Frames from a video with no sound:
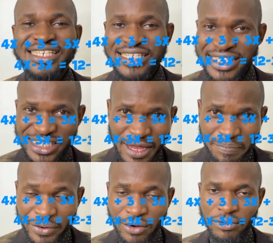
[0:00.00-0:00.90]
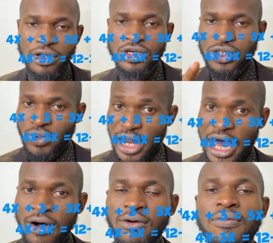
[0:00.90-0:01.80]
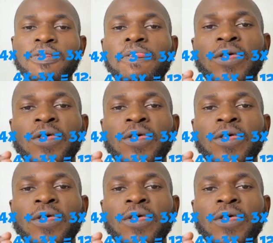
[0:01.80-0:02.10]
Simple! So now